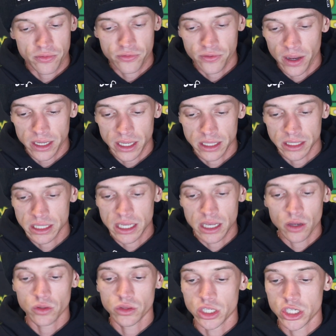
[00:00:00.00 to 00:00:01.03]
fucking
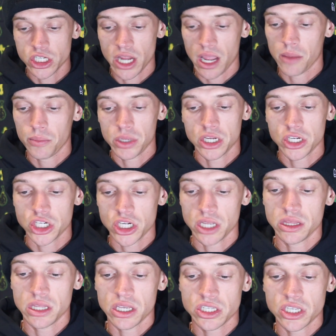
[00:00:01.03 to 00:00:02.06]
killed the
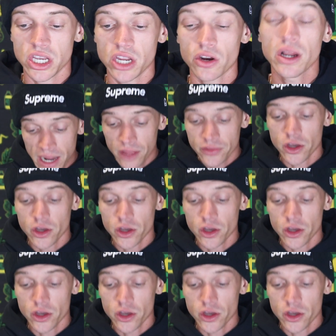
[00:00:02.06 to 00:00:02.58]
championship this year.